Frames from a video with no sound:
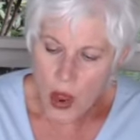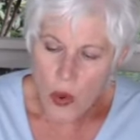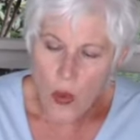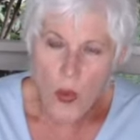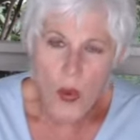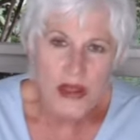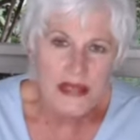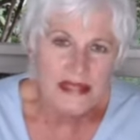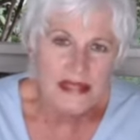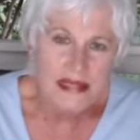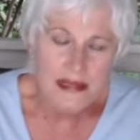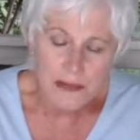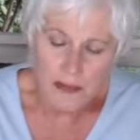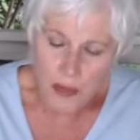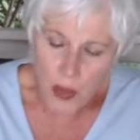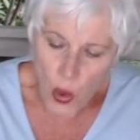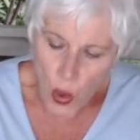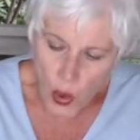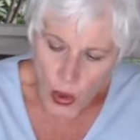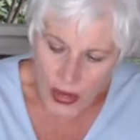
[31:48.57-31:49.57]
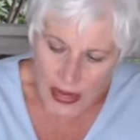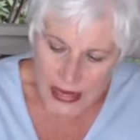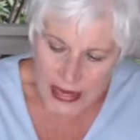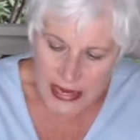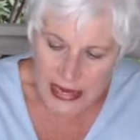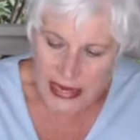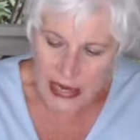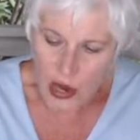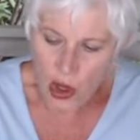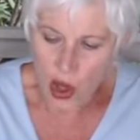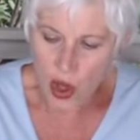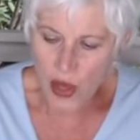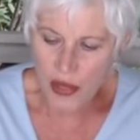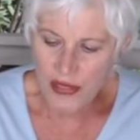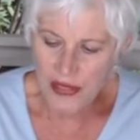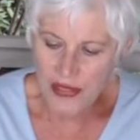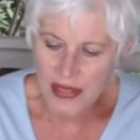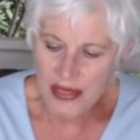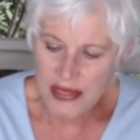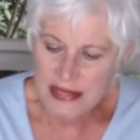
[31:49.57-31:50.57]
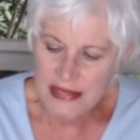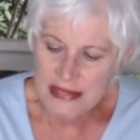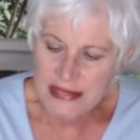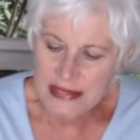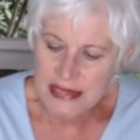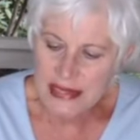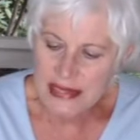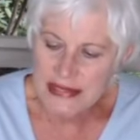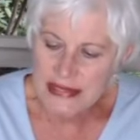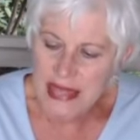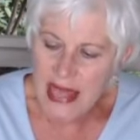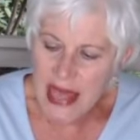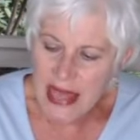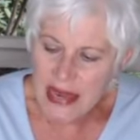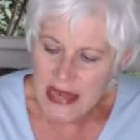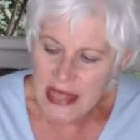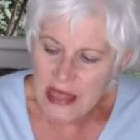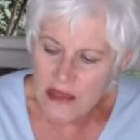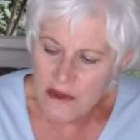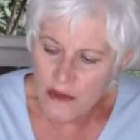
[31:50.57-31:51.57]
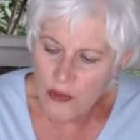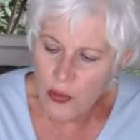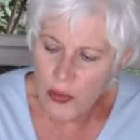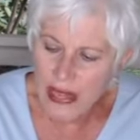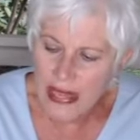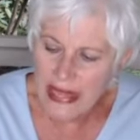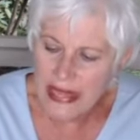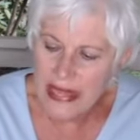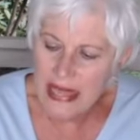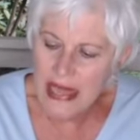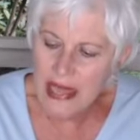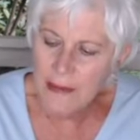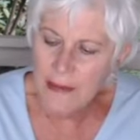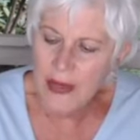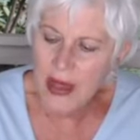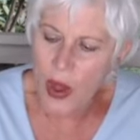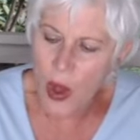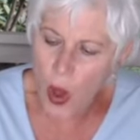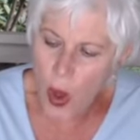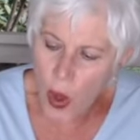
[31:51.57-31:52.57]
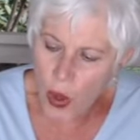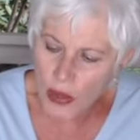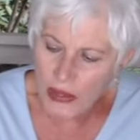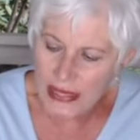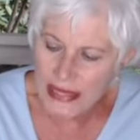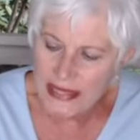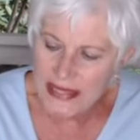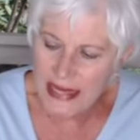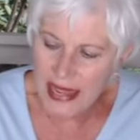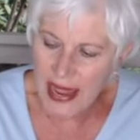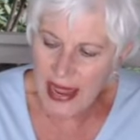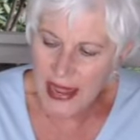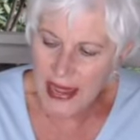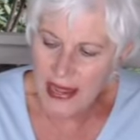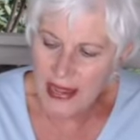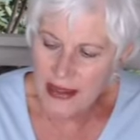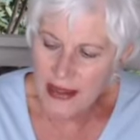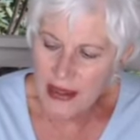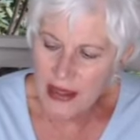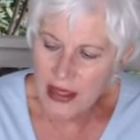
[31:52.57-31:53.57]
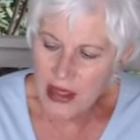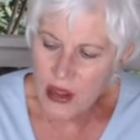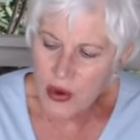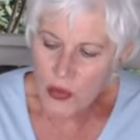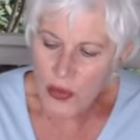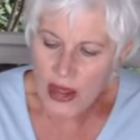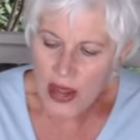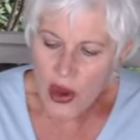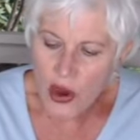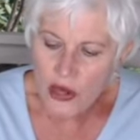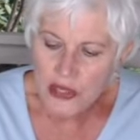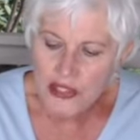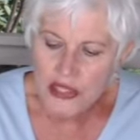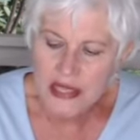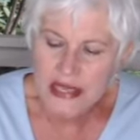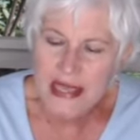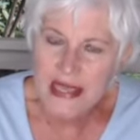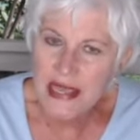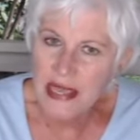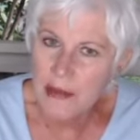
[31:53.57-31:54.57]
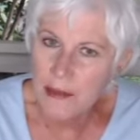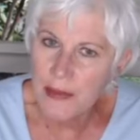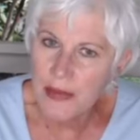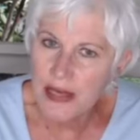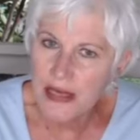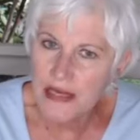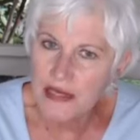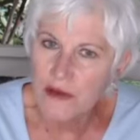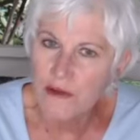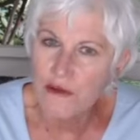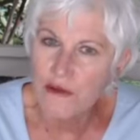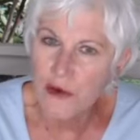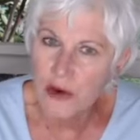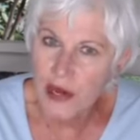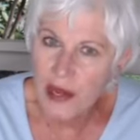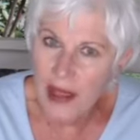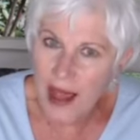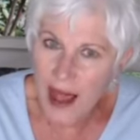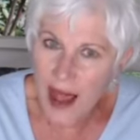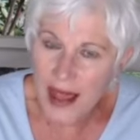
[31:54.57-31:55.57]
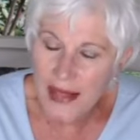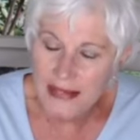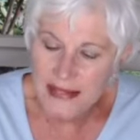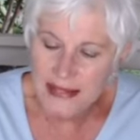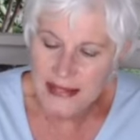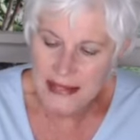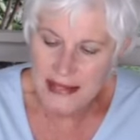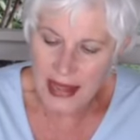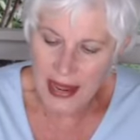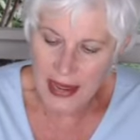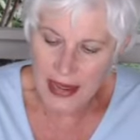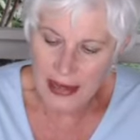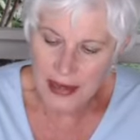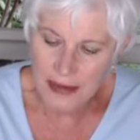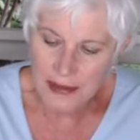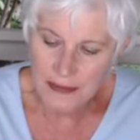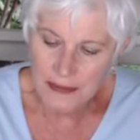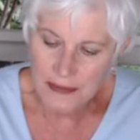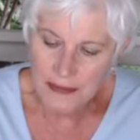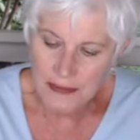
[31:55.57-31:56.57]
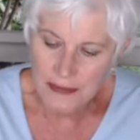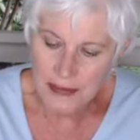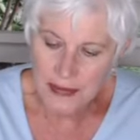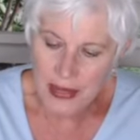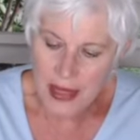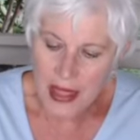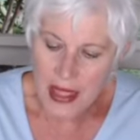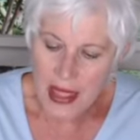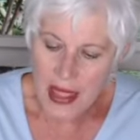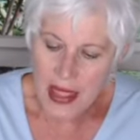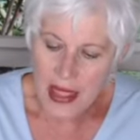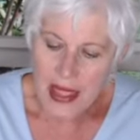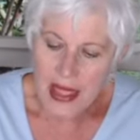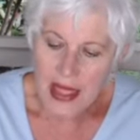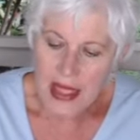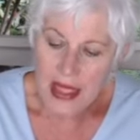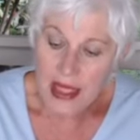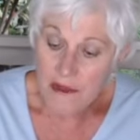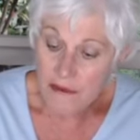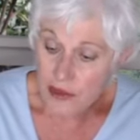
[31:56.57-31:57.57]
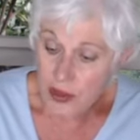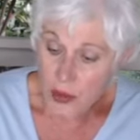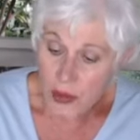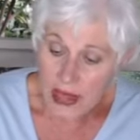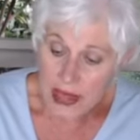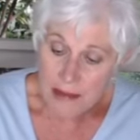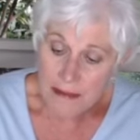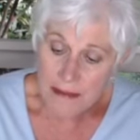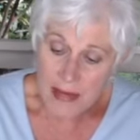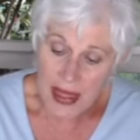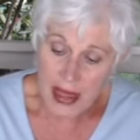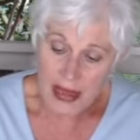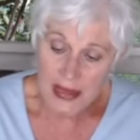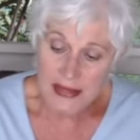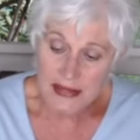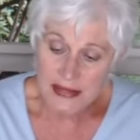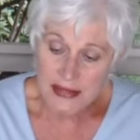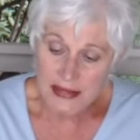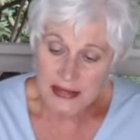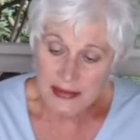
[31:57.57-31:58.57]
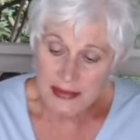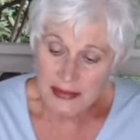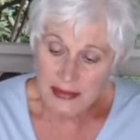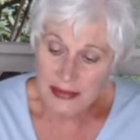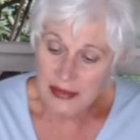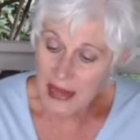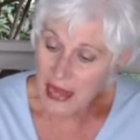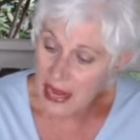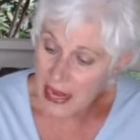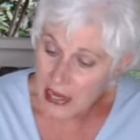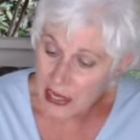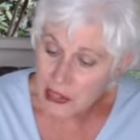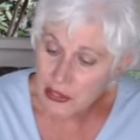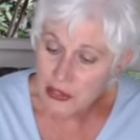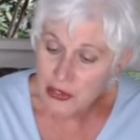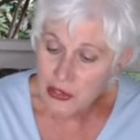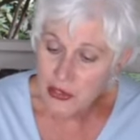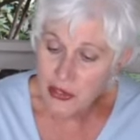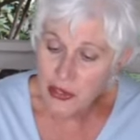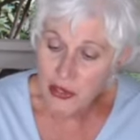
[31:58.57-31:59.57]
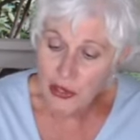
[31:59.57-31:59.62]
What's important in all this is that if we keep a holy day, we are to keep it for God's sake. If you eat meat, eat it to the